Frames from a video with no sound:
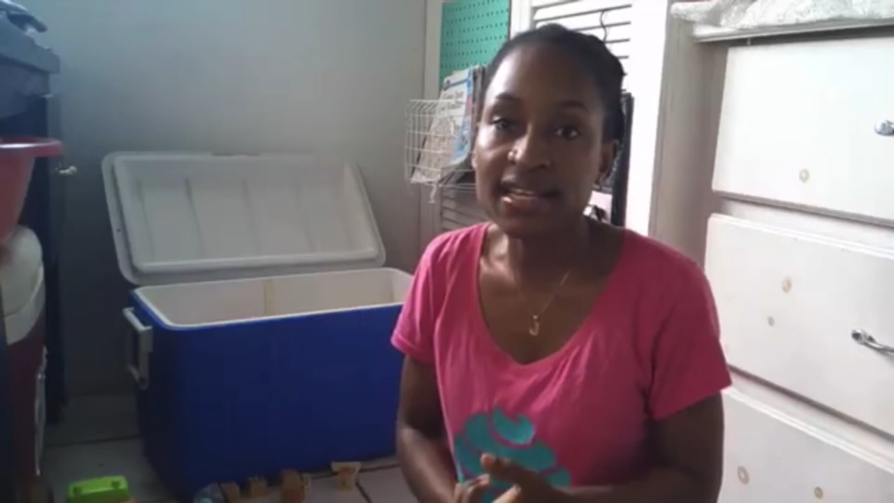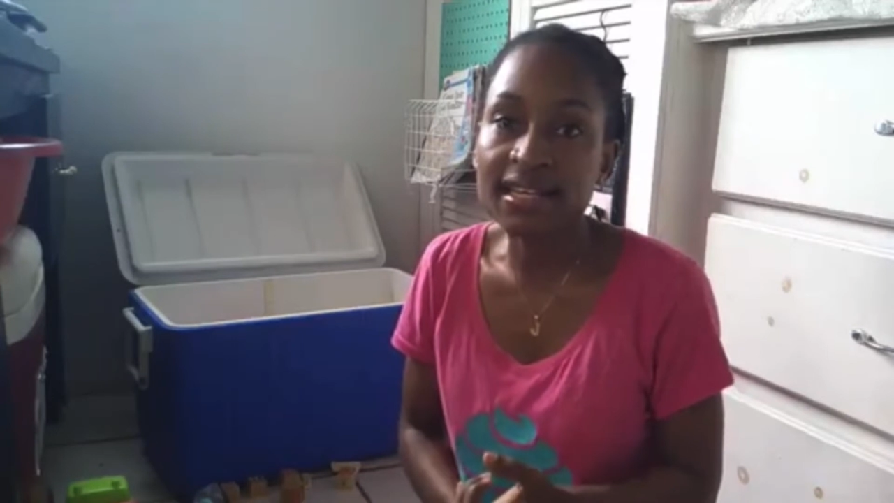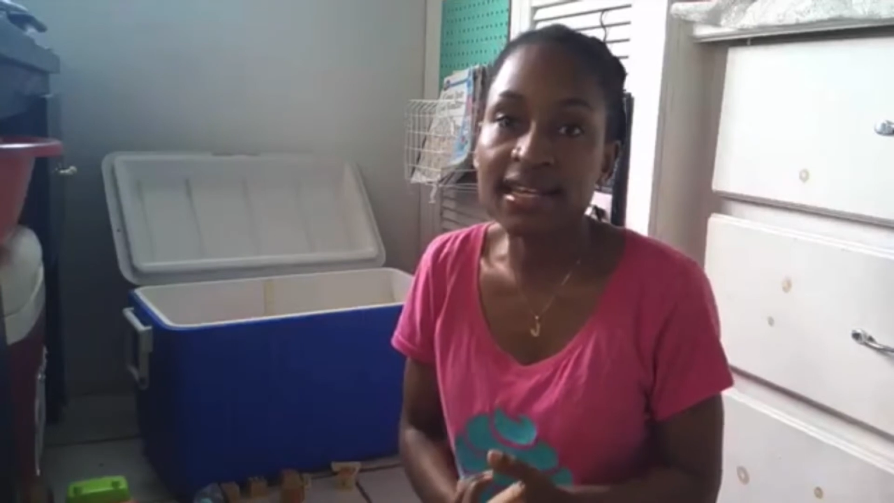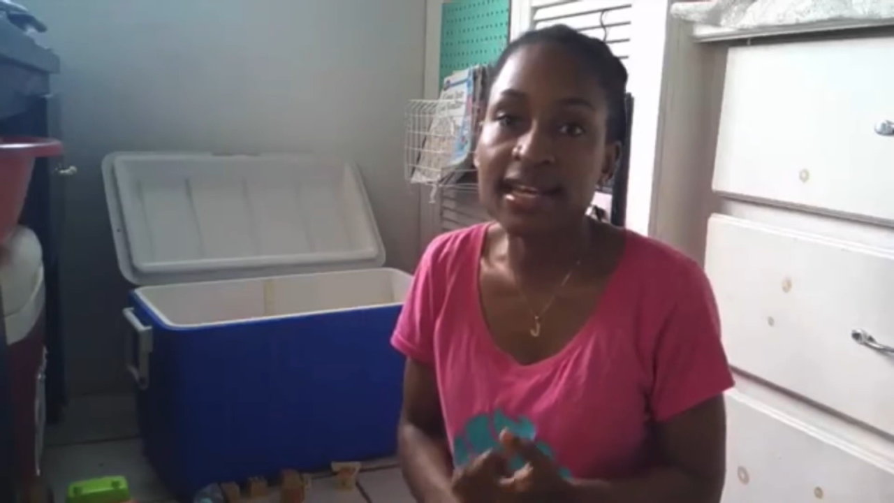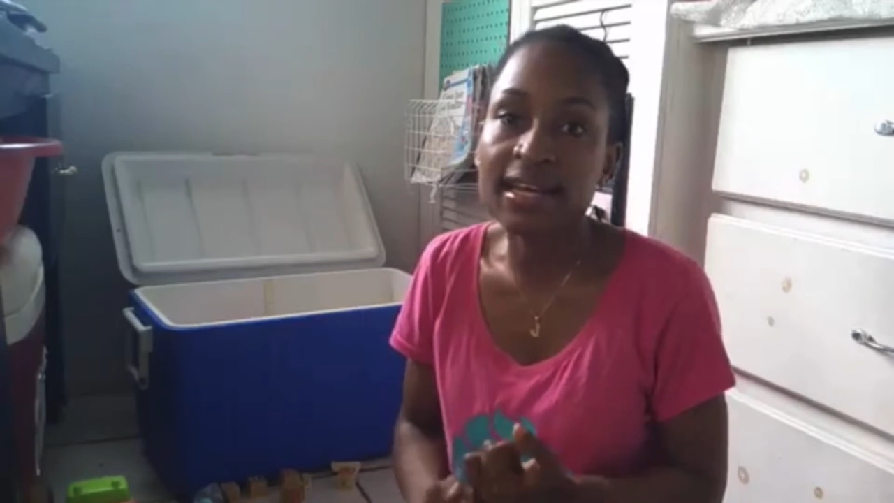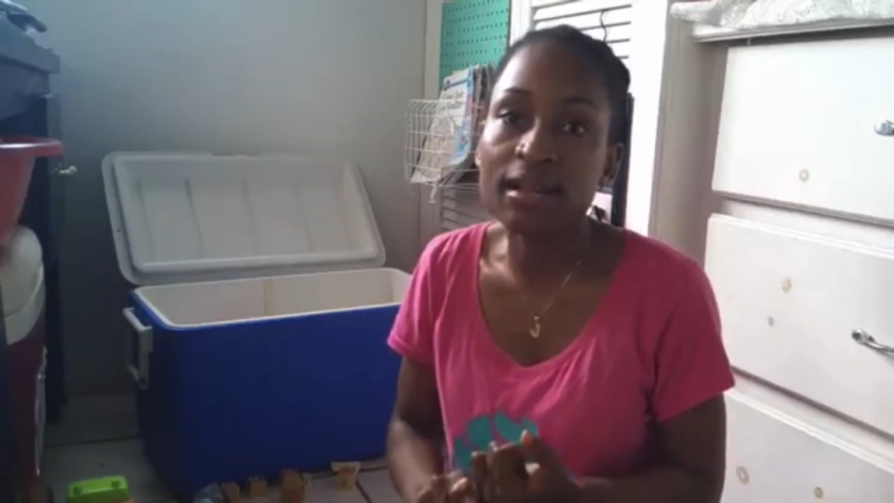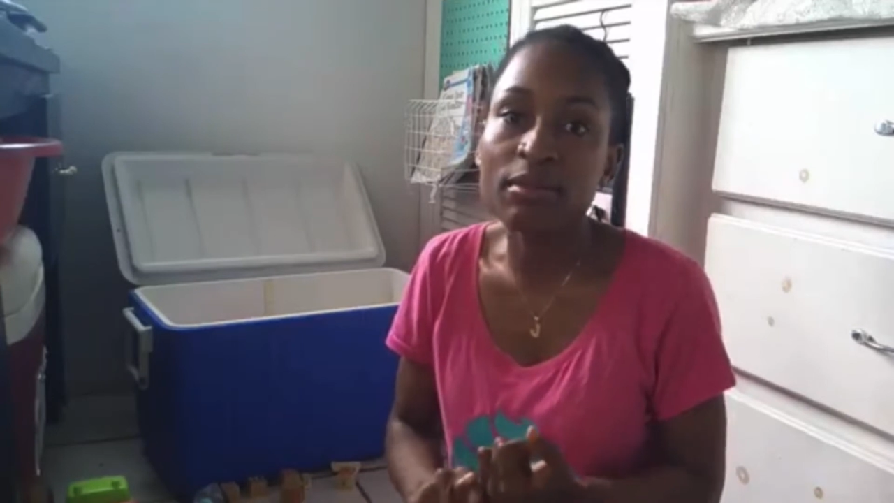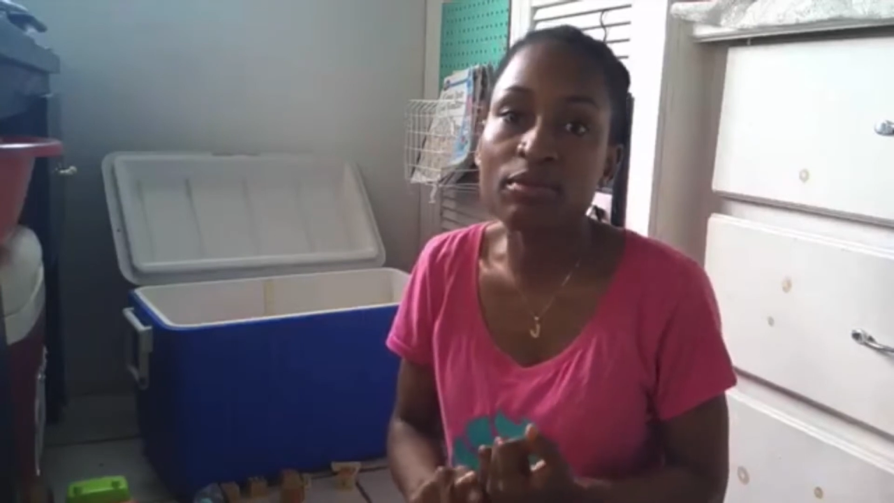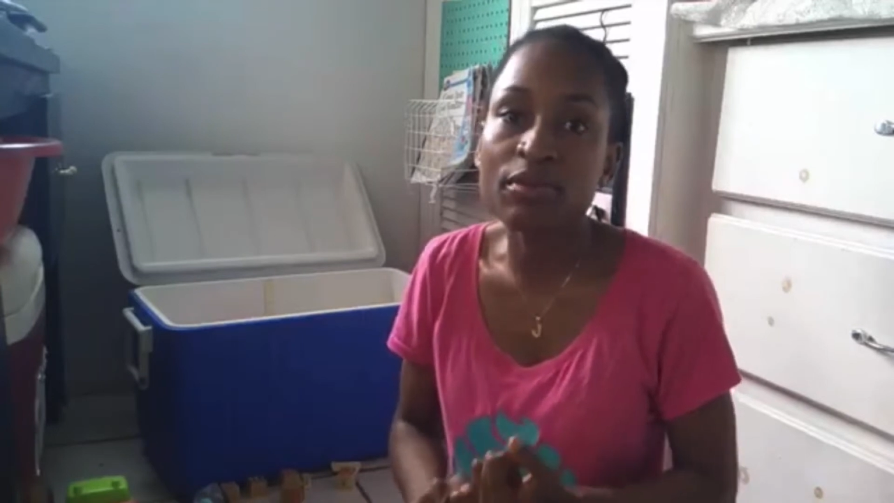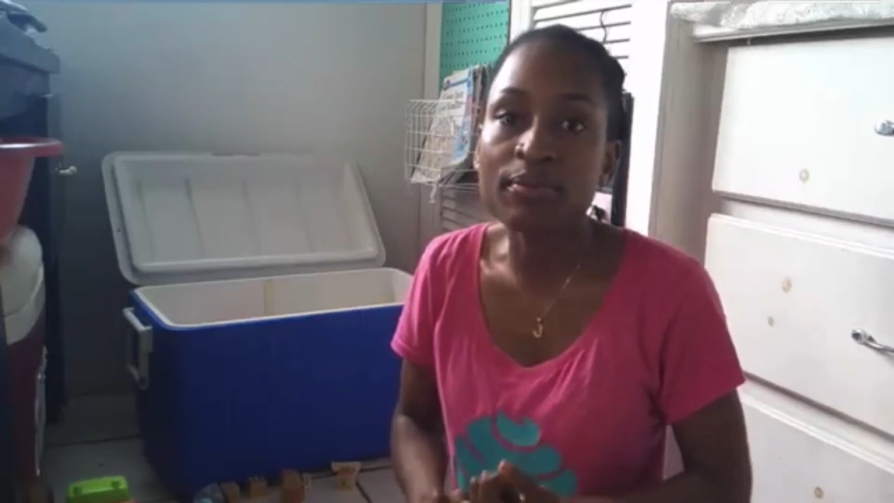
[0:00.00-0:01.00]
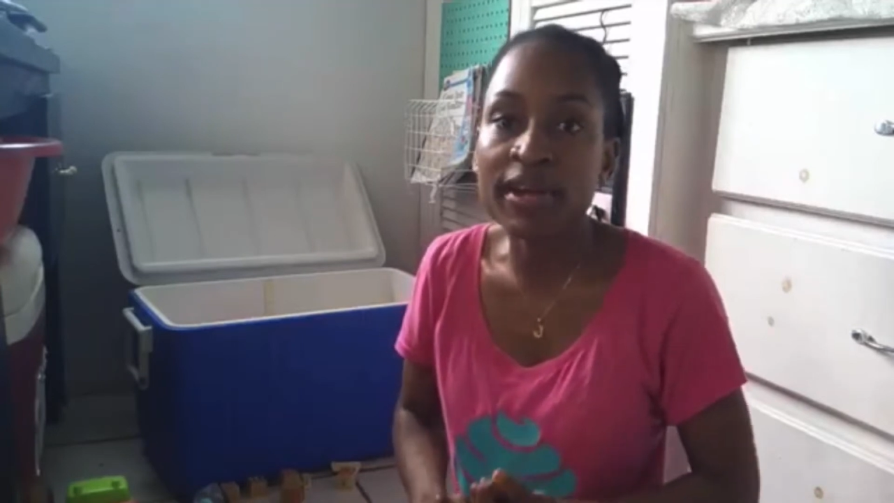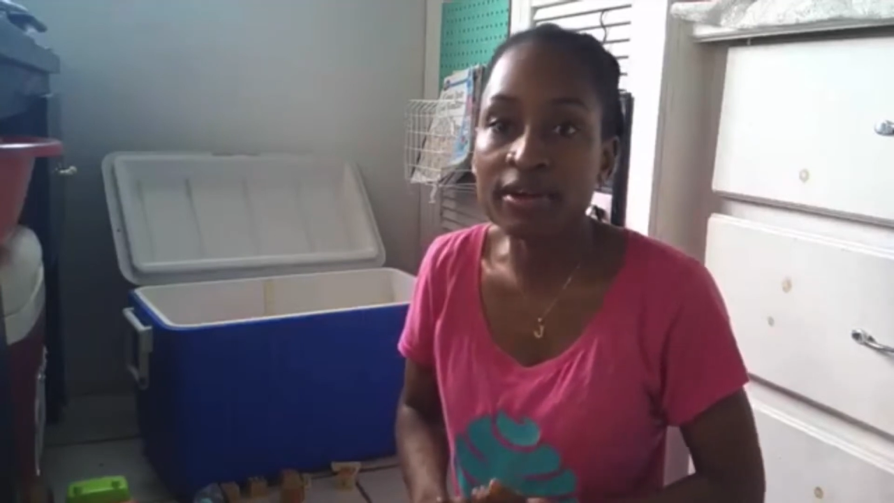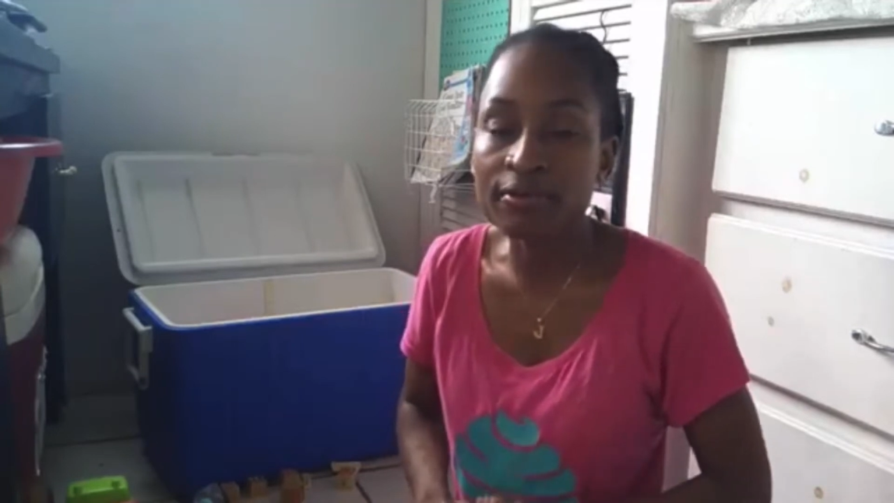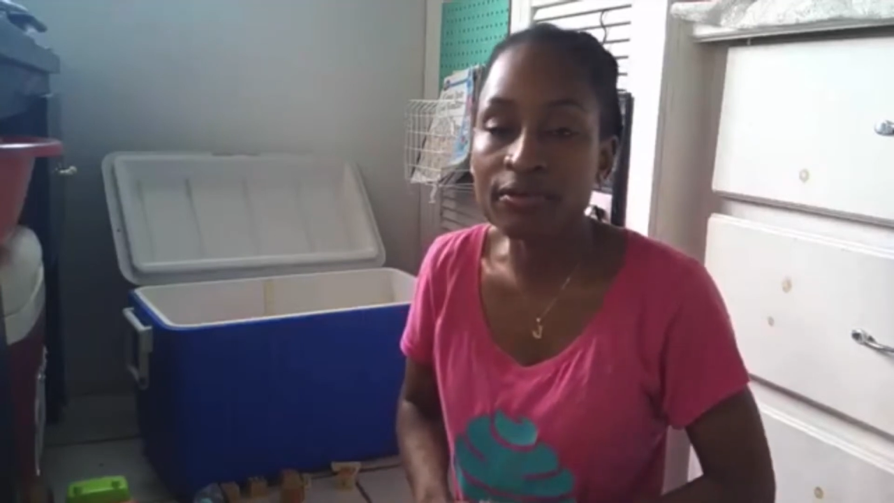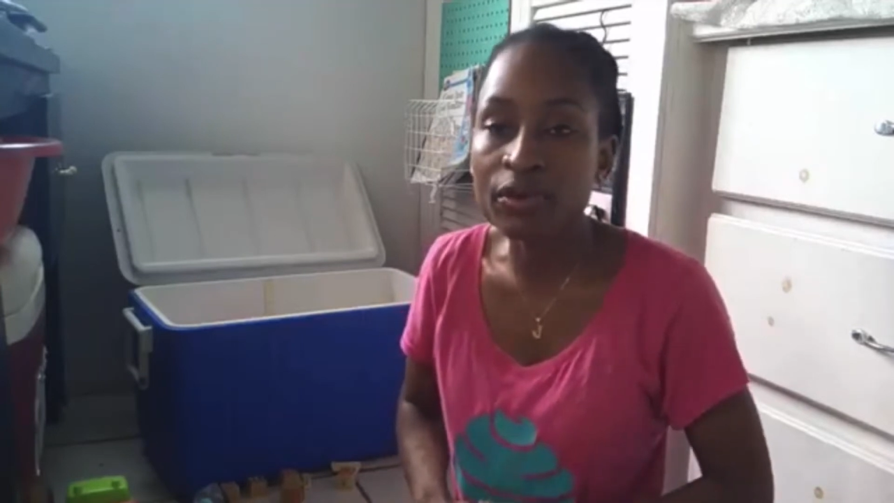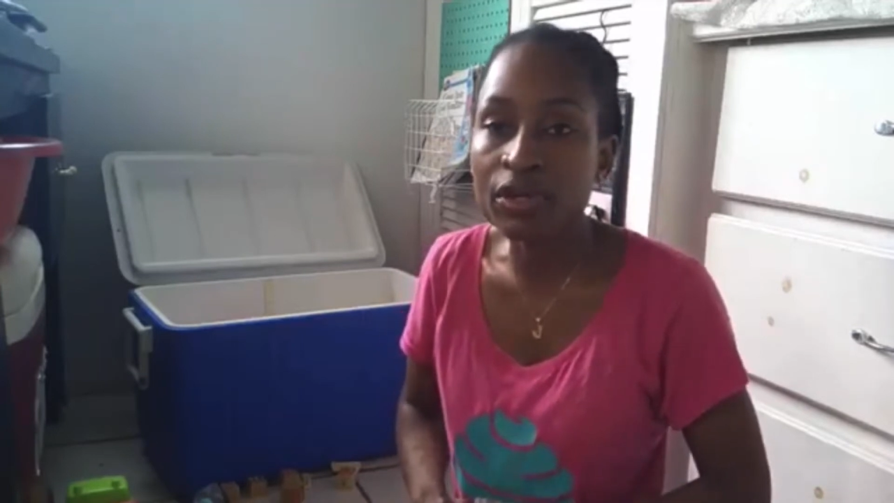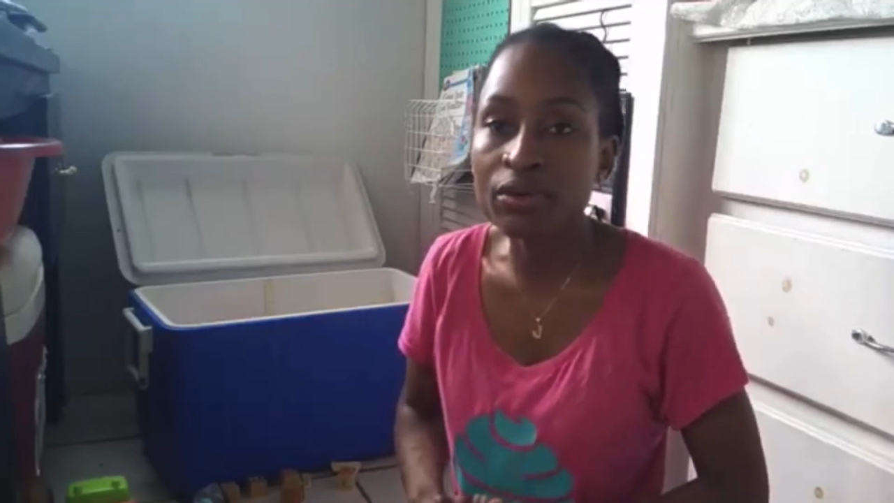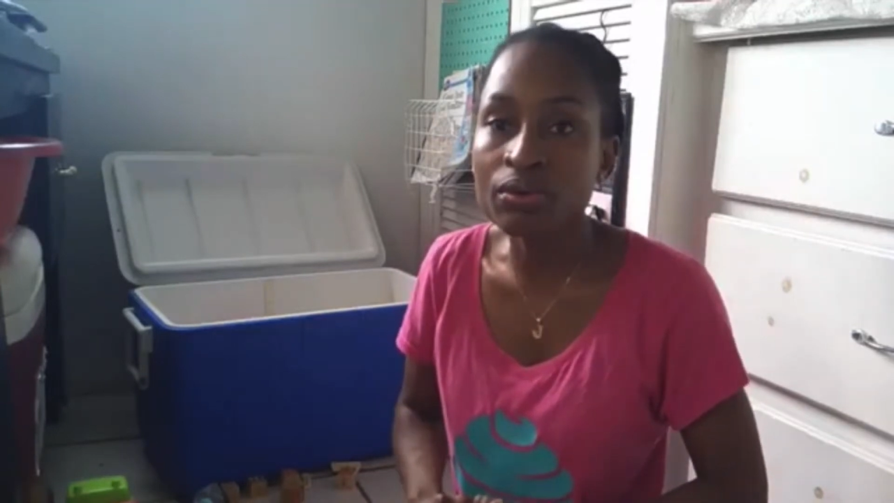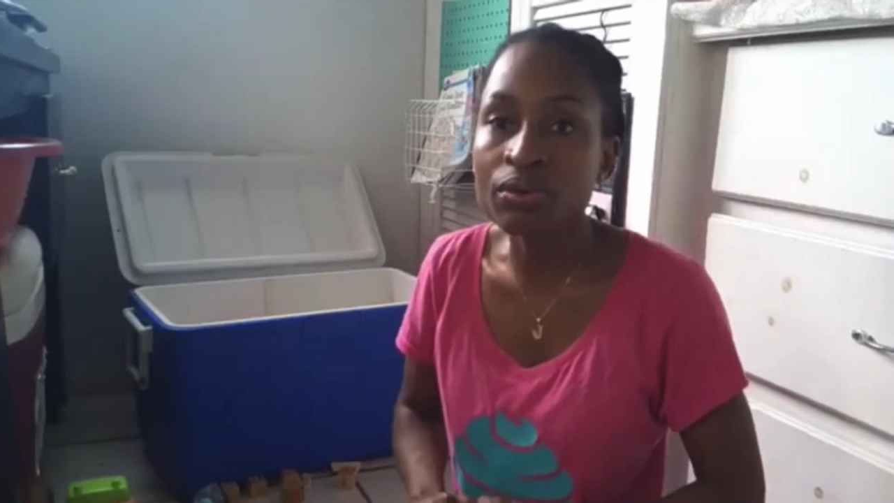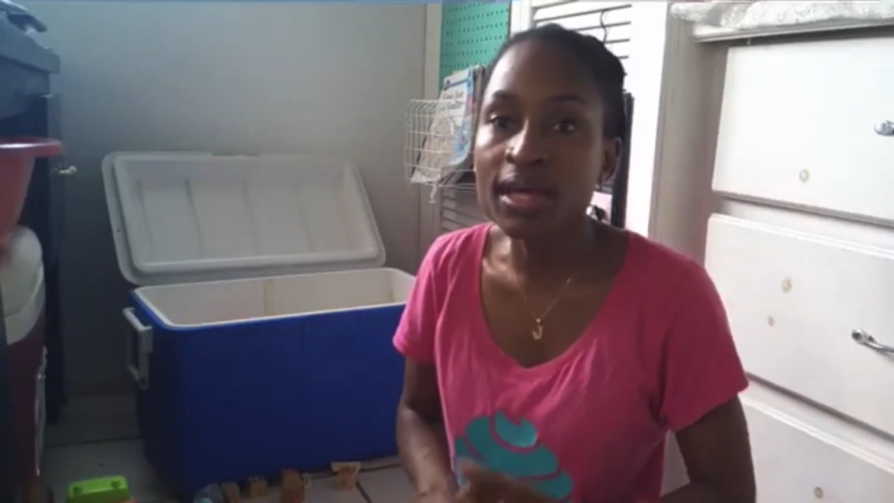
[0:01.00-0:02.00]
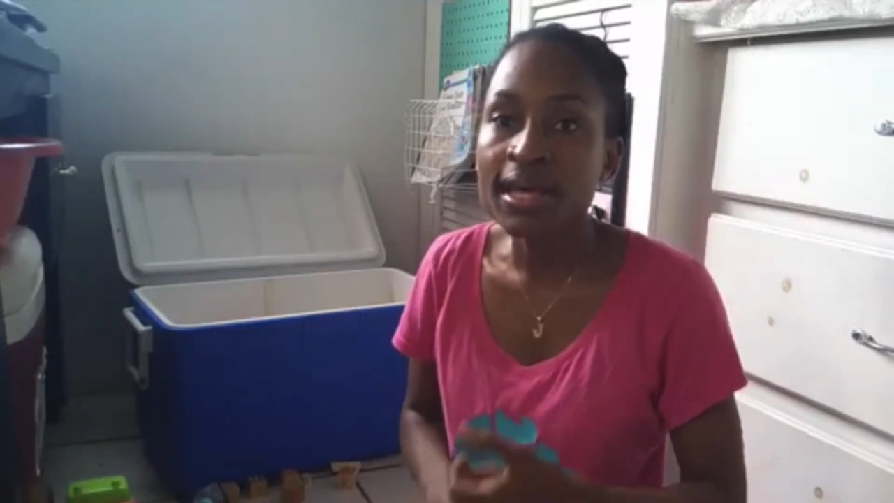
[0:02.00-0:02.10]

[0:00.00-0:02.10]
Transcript: that I'll be preparing for you.